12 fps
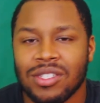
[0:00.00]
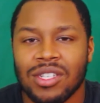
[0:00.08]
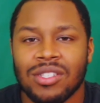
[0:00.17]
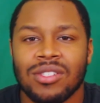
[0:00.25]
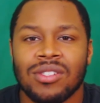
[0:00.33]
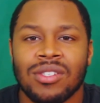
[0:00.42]

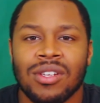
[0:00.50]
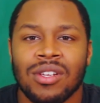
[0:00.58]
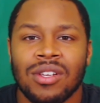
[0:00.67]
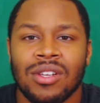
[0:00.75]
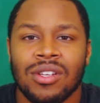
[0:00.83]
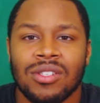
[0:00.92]
Just
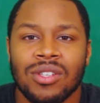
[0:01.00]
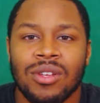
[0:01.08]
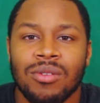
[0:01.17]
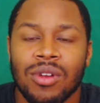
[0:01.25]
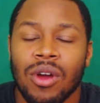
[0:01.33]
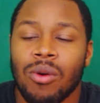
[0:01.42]
so
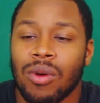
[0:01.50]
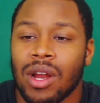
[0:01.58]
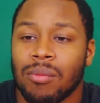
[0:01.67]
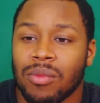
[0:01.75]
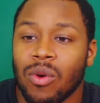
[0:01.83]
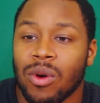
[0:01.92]
you know
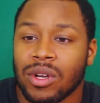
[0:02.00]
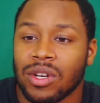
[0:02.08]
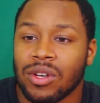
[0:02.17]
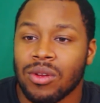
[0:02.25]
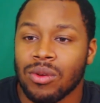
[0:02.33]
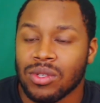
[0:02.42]
what I'm going
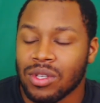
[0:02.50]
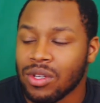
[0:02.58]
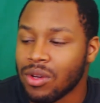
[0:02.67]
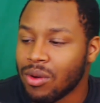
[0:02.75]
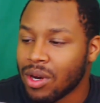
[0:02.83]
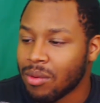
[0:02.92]
to do, so
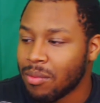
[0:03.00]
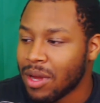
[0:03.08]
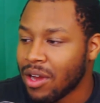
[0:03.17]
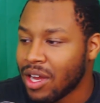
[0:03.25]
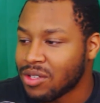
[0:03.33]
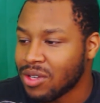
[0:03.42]
you know what I'm
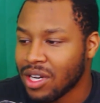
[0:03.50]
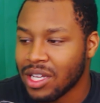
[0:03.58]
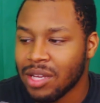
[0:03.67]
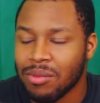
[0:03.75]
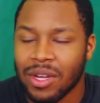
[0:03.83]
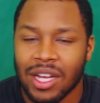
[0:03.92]
about. I try
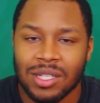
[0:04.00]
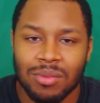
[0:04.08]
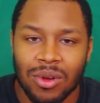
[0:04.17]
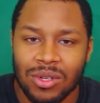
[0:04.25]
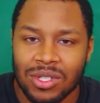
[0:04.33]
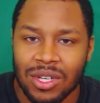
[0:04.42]
to keep you guys
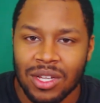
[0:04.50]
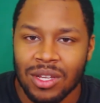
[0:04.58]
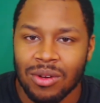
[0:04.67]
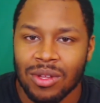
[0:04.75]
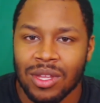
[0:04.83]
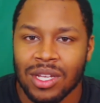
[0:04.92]
posted on
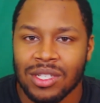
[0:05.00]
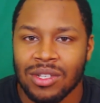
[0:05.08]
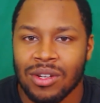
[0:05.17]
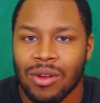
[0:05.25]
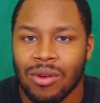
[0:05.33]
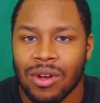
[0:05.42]
little
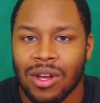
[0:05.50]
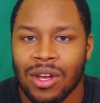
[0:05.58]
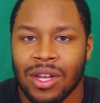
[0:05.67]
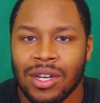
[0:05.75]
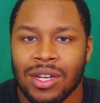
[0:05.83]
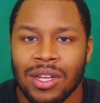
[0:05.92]
things that are going
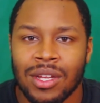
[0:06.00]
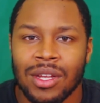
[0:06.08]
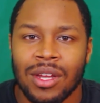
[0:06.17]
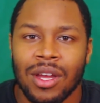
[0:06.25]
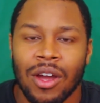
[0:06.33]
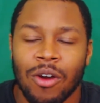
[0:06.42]
on.
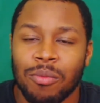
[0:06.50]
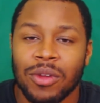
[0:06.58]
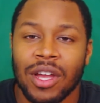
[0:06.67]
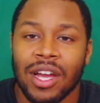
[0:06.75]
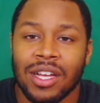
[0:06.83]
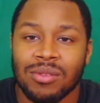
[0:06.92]
I hope
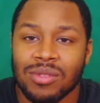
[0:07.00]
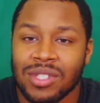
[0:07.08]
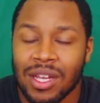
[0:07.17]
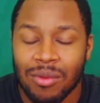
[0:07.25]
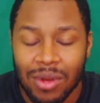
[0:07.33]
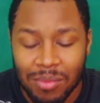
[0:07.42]
you guys will
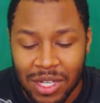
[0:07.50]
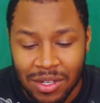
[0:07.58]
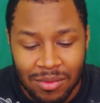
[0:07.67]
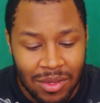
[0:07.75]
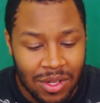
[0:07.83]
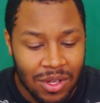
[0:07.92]
stay with
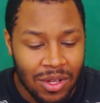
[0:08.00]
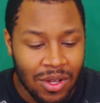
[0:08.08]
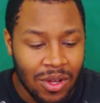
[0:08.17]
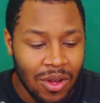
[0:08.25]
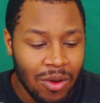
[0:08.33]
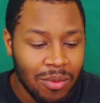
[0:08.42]
me.
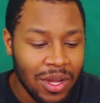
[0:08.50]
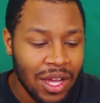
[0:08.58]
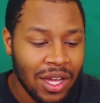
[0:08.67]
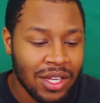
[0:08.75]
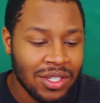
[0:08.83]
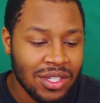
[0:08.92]
Hope you
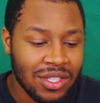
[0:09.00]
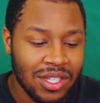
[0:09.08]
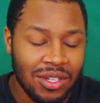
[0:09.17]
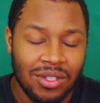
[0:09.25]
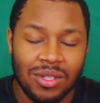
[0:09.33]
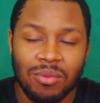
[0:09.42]
guys
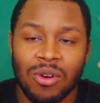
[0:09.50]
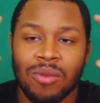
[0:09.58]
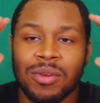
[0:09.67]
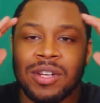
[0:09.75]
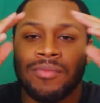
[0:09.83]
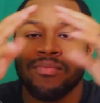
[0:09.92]
continue to
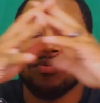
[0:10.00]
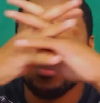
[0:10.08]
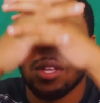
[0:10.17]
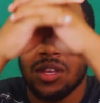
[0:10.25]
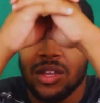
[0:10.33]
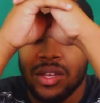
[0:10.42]
support me.
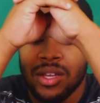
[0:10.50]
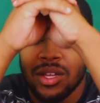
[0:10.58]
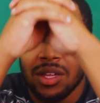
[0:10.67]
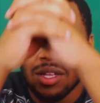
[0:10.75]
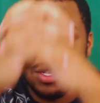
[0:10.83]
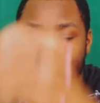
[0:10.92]

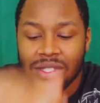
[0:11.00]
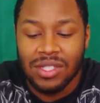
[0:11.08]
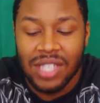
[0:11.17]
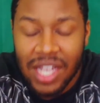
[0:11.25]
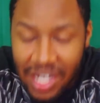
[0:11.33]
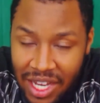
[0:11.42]
This is
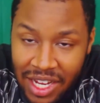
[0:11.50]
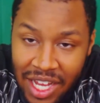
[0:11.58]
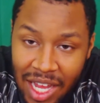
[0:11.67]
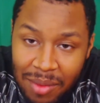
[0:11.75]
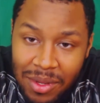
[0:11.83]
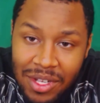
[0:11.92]
DeadNet
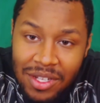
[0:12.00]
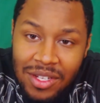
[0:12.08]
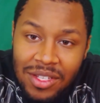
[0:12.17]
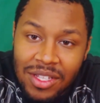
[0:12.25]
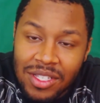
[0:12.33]
Gaming.